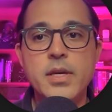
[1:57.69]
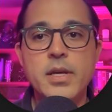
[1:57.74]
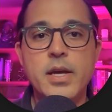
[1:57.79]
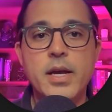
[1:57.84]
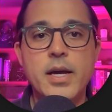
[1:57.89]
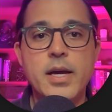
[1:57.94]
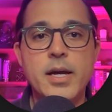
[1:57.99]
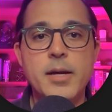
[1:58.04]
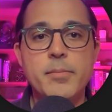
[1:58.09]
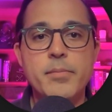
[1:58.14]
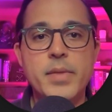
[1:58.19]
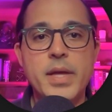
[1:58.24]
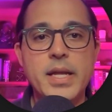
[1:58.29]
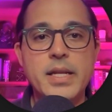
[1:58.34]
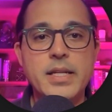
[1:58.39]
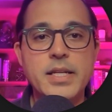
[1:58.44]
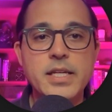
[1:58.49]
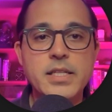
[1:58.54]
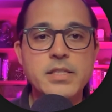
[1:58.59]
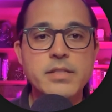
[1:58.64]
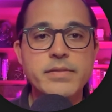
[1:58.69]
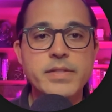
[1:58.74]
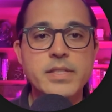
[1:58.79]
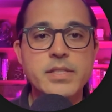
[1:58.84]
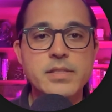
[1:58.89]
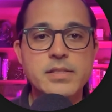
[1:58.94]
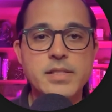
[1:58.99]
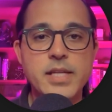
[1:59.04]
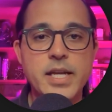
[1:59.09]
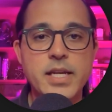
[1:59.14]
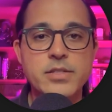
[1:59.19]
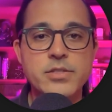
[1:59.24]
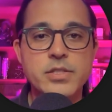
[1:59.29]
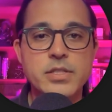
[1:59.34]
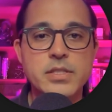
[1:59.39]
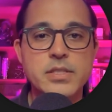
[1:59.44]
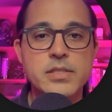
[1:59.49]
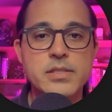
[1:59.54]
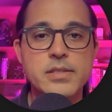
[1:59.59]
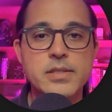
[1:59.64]
And each of these
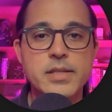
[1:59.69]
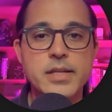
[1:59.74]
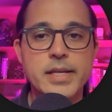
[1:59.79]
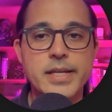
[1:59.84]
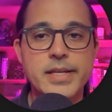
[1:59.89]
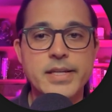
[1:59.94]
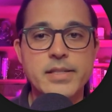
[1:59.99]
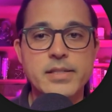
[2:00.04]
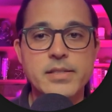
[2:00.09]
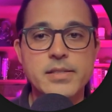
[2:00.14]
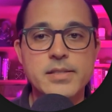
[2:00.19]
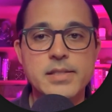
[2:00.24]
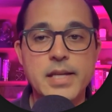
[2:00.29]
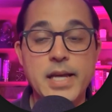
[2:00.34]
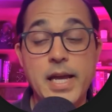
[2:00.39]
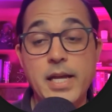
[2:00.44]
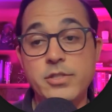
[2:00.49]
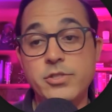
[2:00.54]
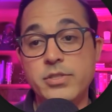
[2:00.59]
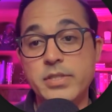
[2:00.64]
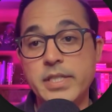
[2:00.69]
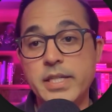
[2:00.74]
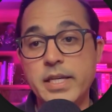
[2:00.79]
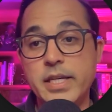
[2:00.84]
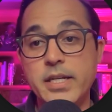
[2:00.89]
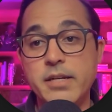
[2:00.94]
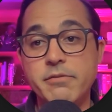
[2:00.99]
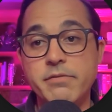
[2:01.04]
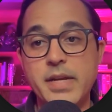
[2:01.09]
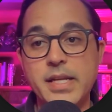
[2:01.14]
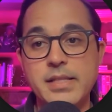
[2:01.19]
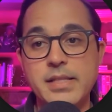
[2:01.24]
stages is actually an event